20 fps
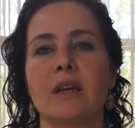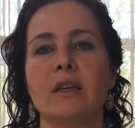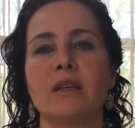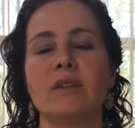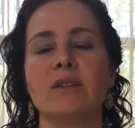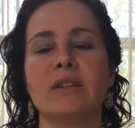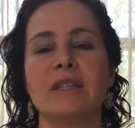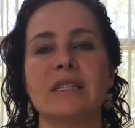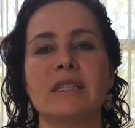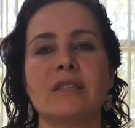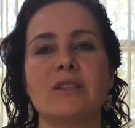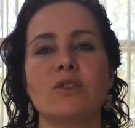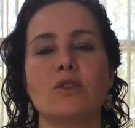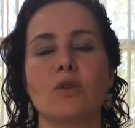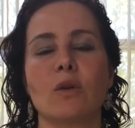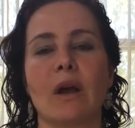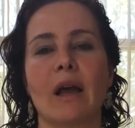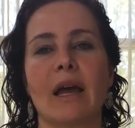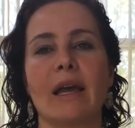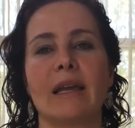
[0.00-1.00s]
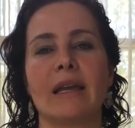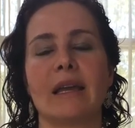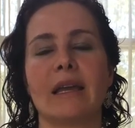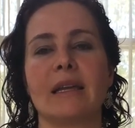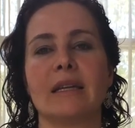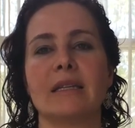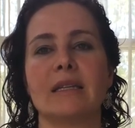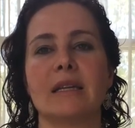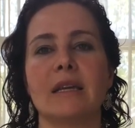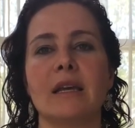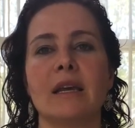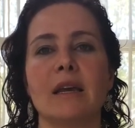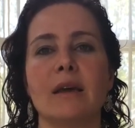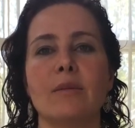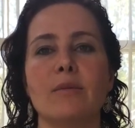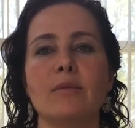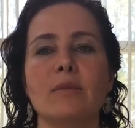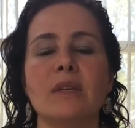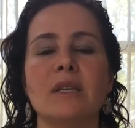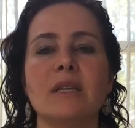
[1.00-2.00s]
You need to try and
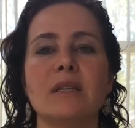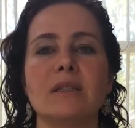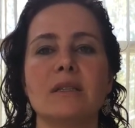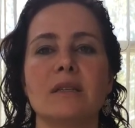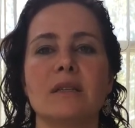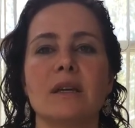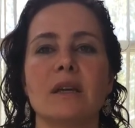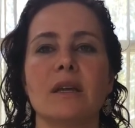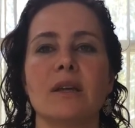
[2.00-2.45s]
meet